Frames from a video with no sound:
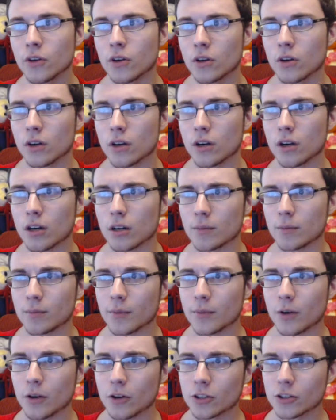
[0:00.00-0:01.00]

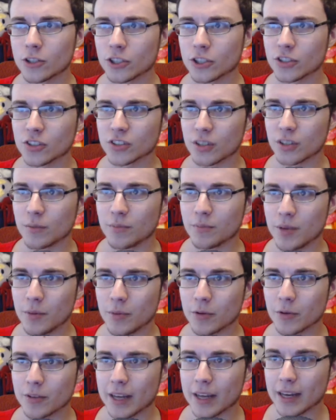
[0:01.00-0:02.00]
or just some
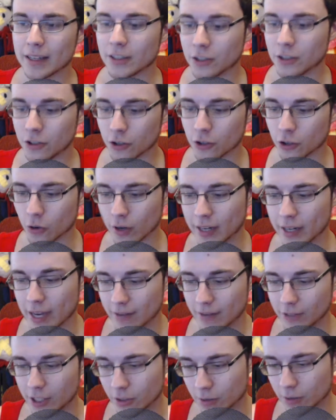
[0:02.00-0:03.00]
people that you're going to have
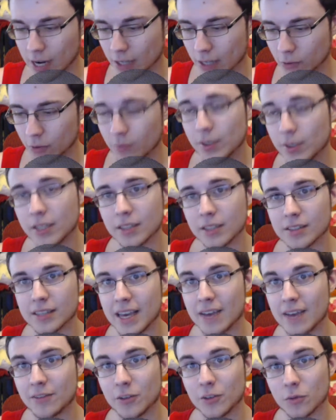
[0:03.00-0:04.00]
to interact with because they
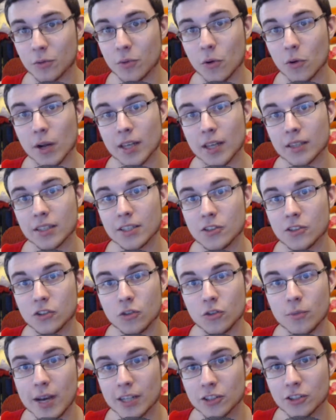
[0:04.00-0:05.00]
have to report at least 2
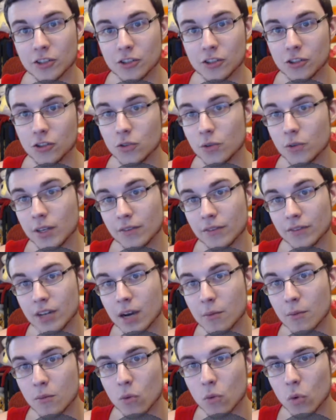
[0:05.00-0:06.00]
matches to you, if not
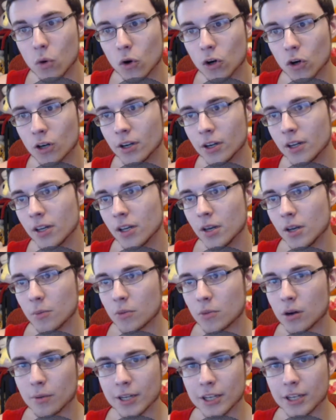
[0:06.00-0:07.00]
more.
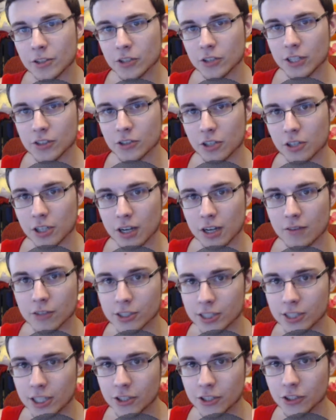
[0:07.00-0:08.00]
Probably going to try to start a
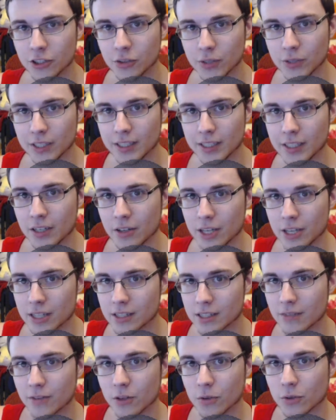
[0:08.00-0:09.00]
conversation too at the TO desk
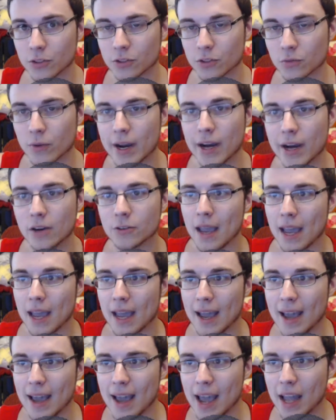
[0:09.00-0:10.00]
if no one's around,
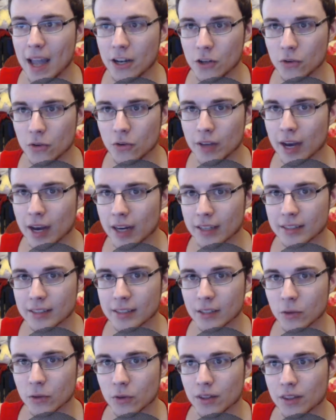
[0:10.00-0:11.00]
and you got to
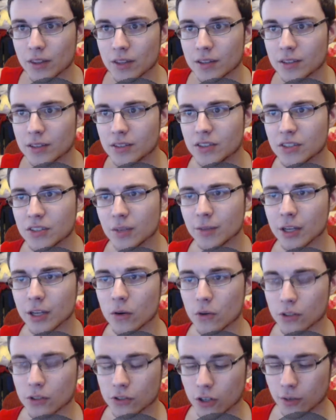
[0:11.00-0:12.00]
deal with it. This is something I
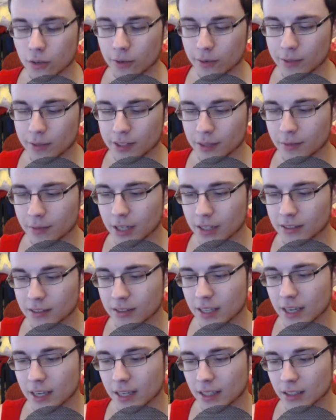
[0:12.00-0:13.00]
want to talk about because I'm not
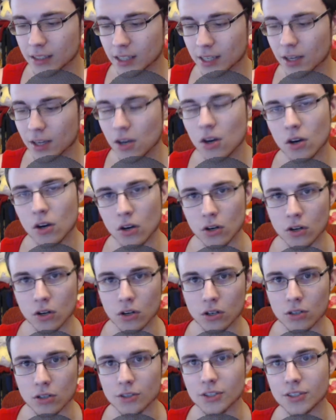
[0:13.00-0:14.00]
saying like,
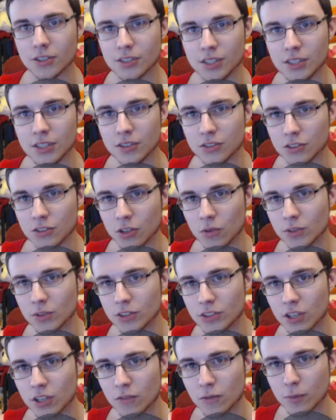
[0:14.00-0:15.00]
oh, the scene's so
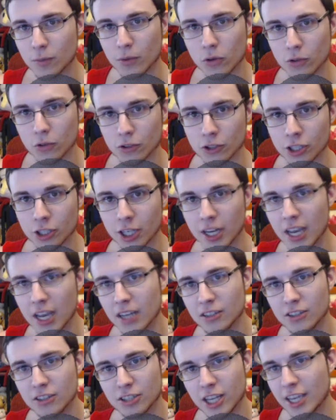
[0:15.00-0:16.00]
insufferable, you're going
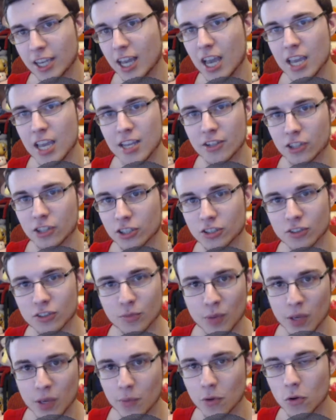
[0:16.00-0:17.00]
to like hate tons of
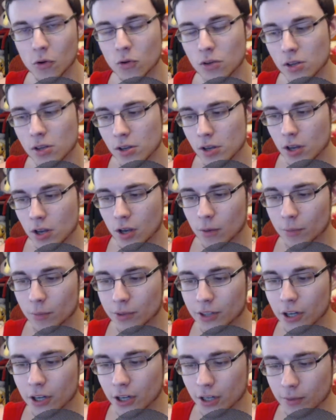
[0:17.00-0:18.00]
people, but
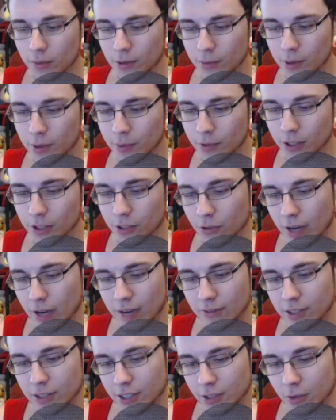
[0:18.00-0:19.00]
there are going to be people that you have
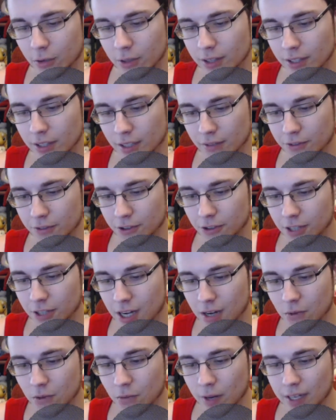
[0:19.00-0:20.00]
to deal with, and if you're
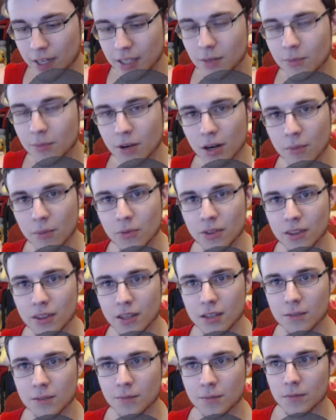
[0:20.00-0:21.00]
not ready to put up with
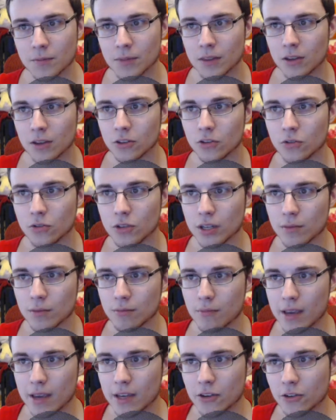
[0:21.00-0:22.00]
it, you can
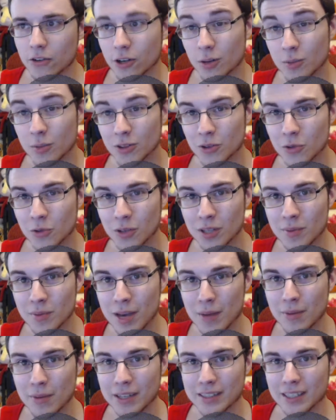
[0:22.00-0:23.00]
make your tournament look really
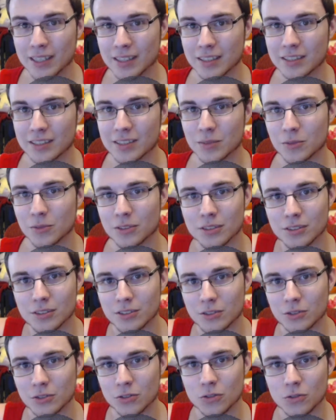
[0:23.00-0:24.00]
bad by telling someone
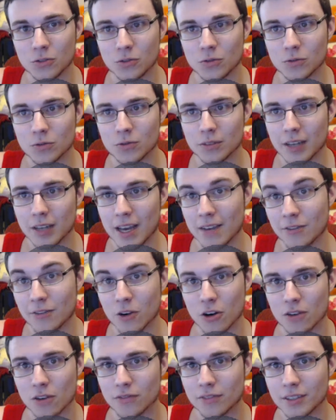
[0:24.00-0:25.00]
to F
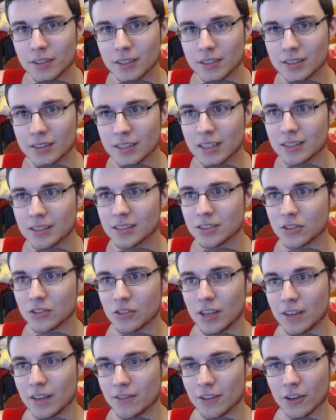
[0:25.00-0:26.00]
off, in a sense,
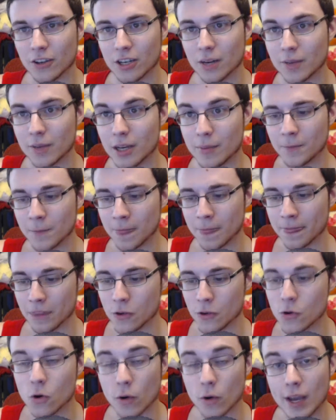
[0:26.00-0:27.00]
if they're coming up and
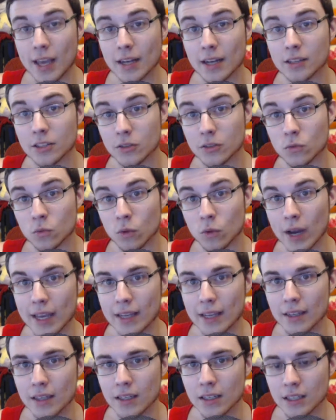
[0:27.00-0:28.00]
you don't handle it right.
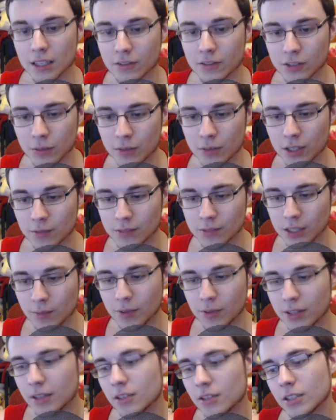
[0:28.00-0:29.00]
Like, if someone comes up
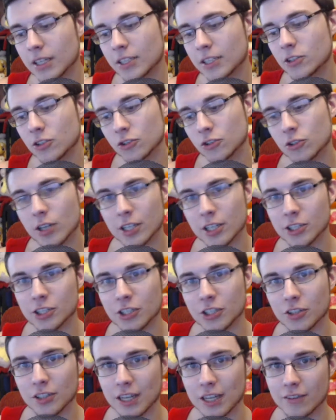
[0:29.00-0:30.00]
and they're like just trying to
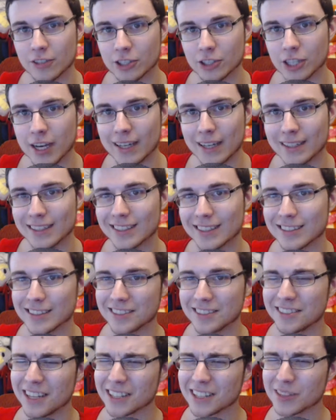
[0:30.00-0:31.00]
chill and have a chat and it's
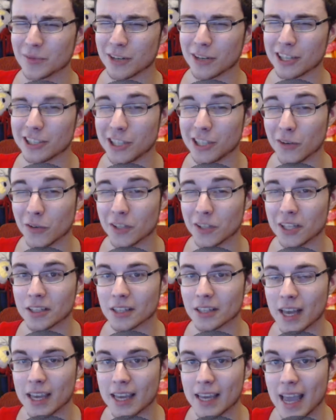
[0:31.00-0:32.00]
not someone I generally
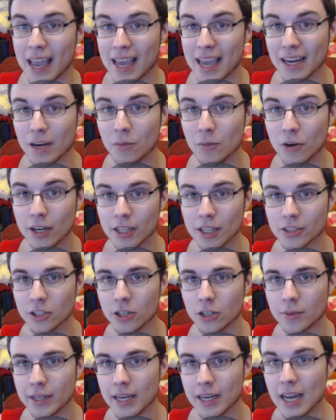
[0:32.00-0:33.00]
like and I'm running a
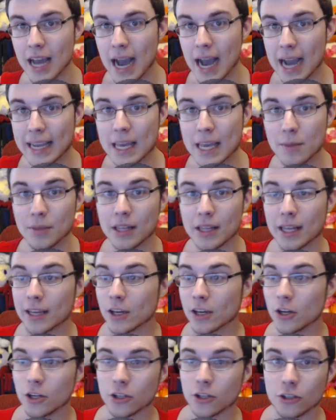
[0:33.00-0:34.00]
tournament, I can't be like,
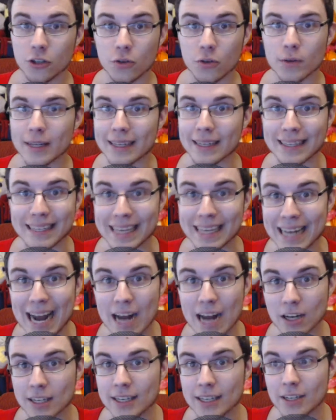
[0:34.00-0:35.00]
dude, get
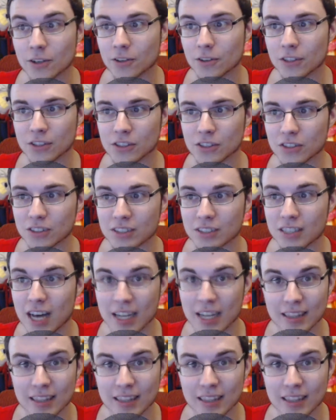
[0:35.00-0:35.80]
out of here, this is not the